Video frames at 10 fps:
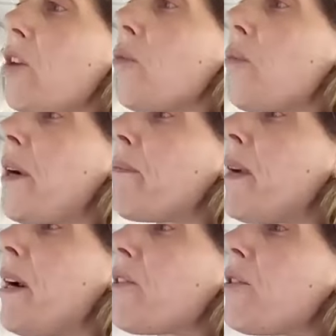To one
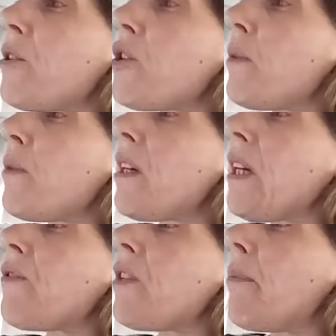person, the Spirit
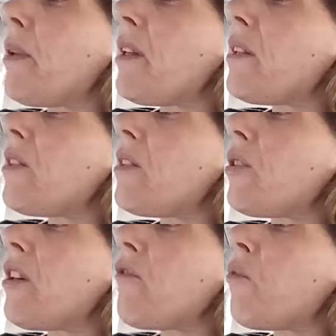gives the ability to give